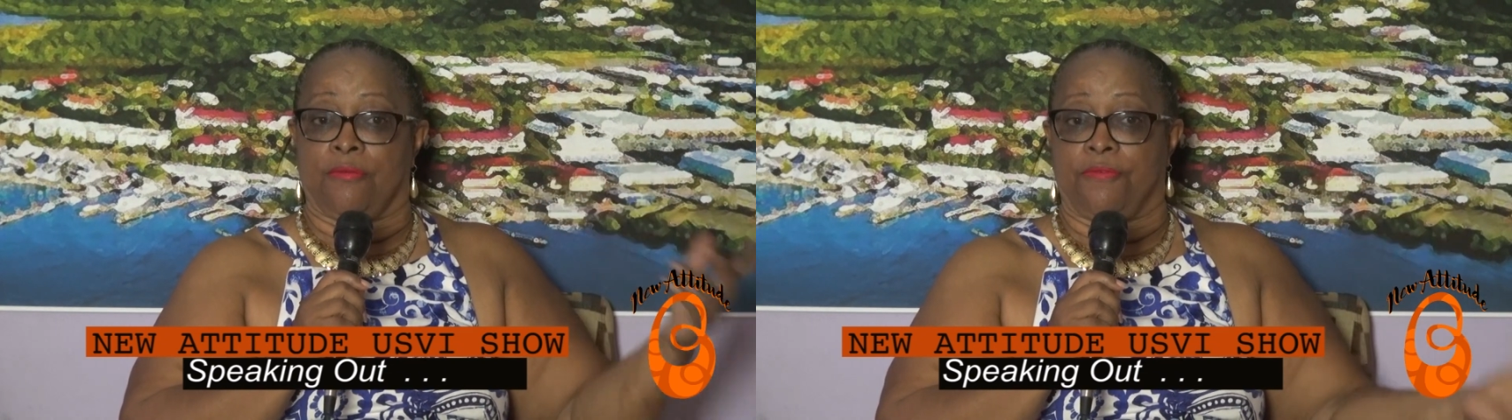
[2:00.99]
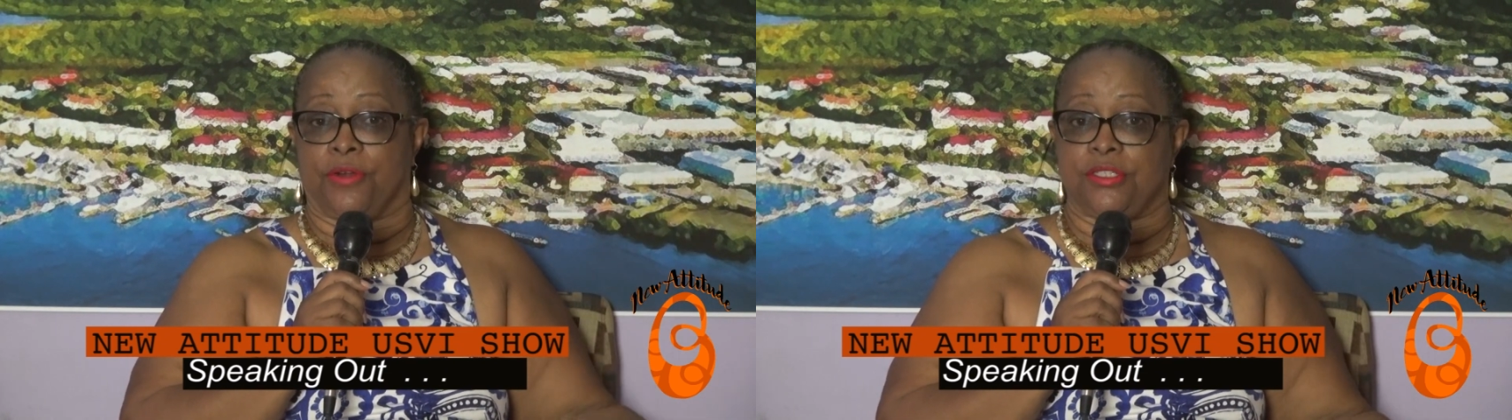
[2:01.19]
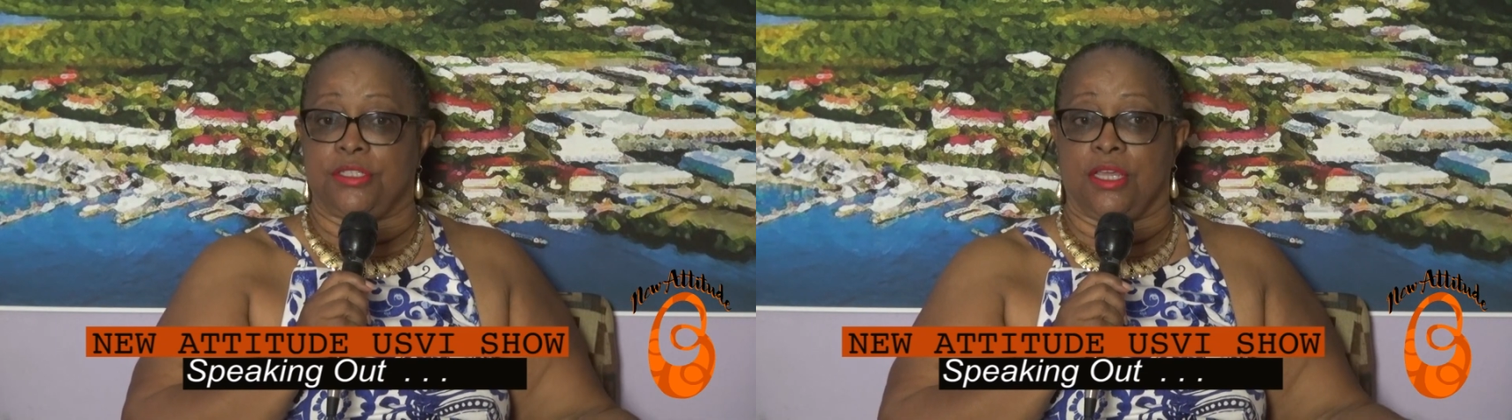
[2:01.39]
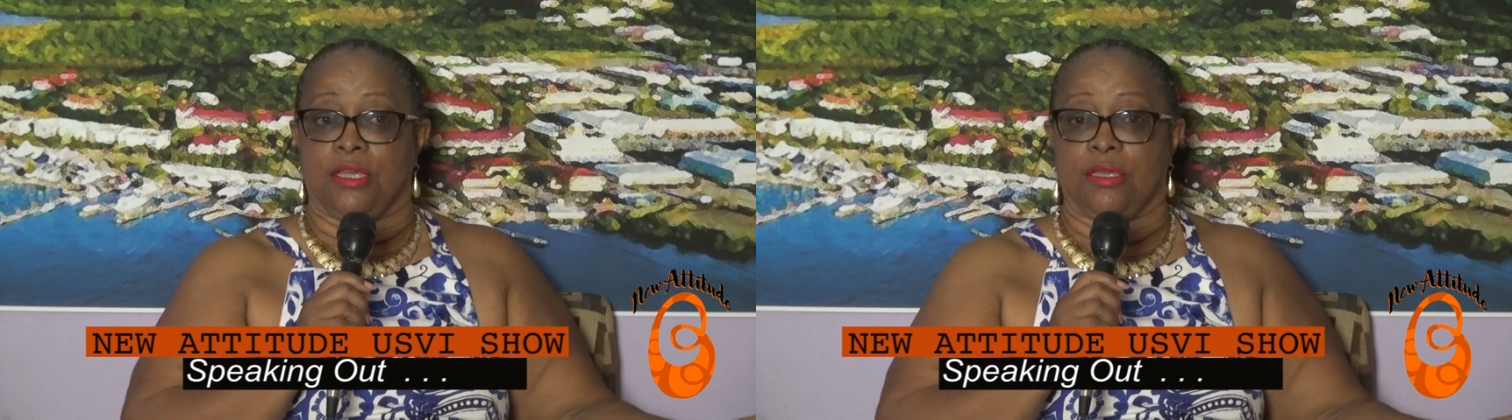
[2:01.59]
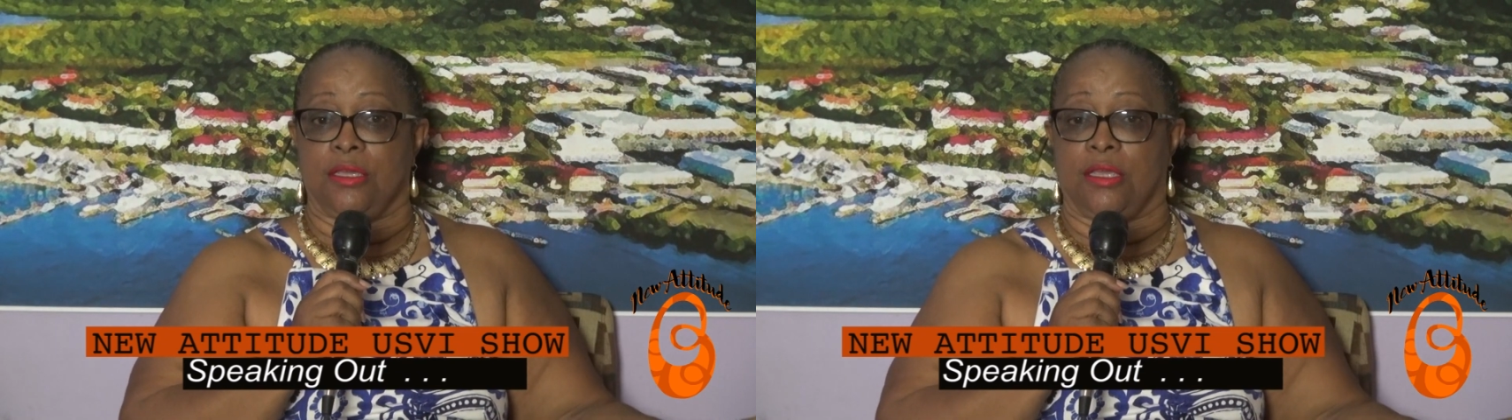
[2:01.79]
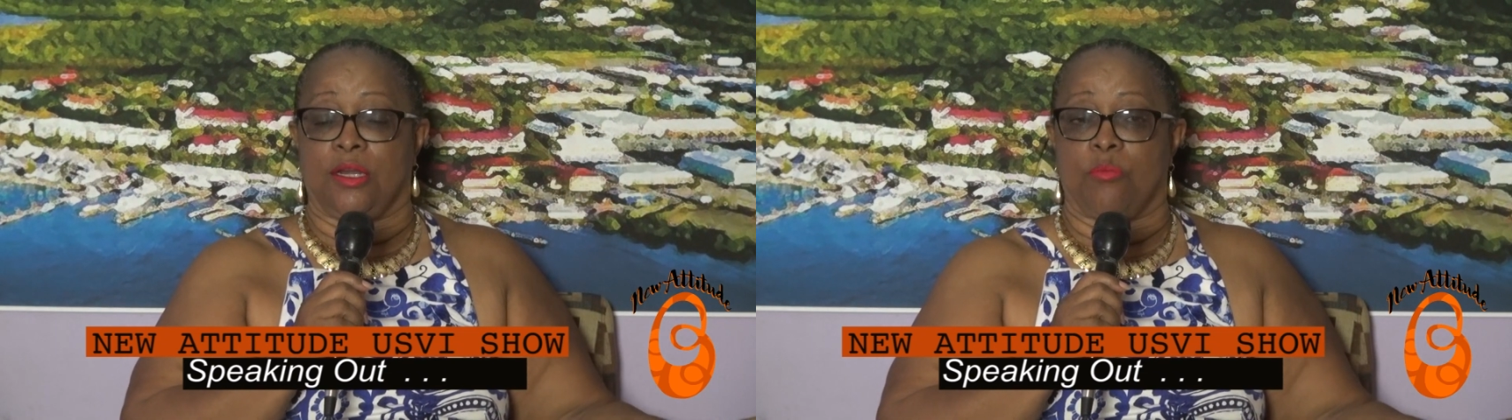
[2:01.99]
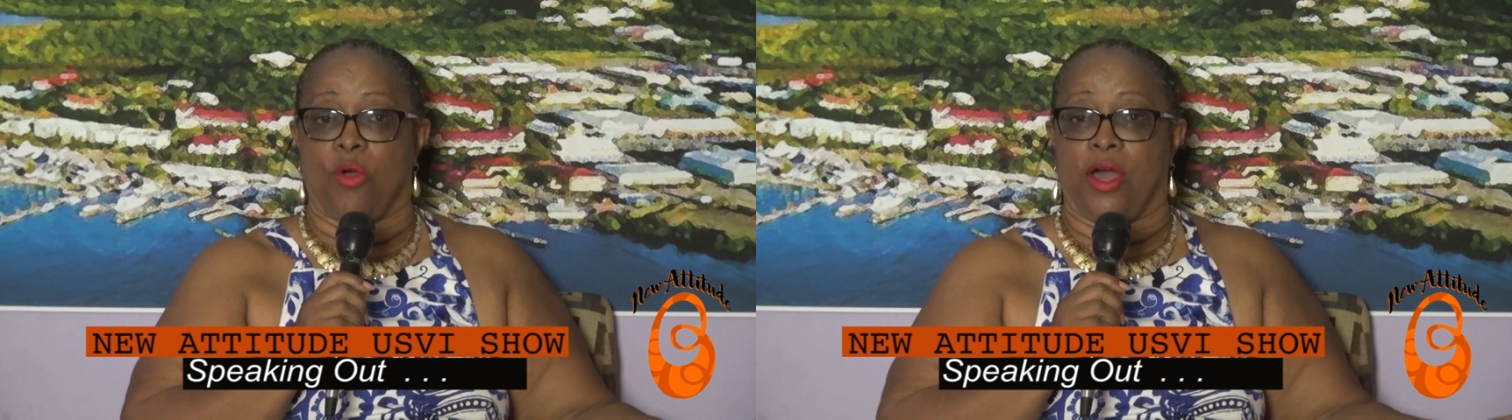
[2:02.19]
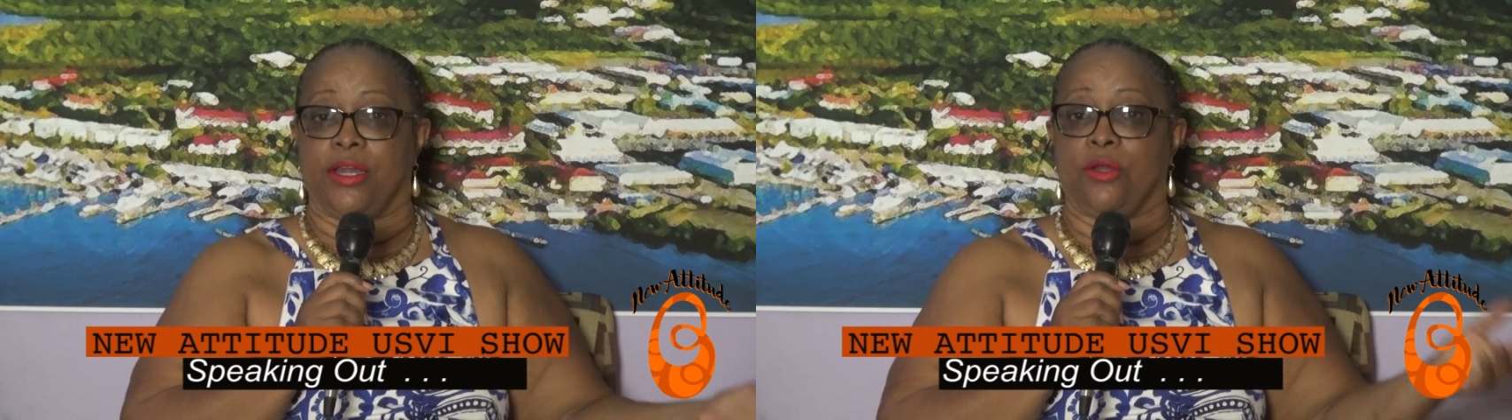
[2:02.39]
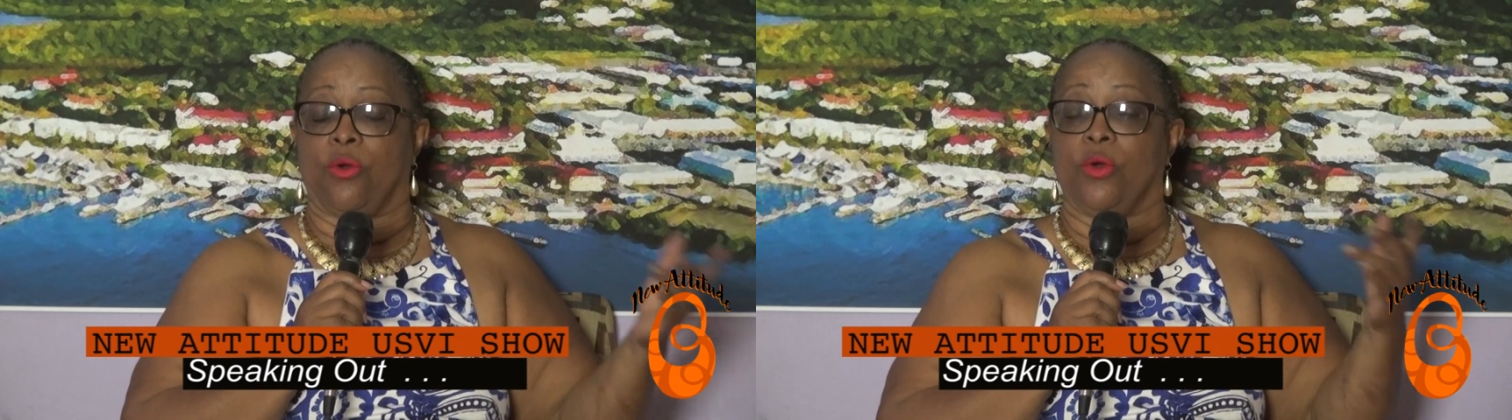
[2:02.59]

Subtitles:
first thing in the morning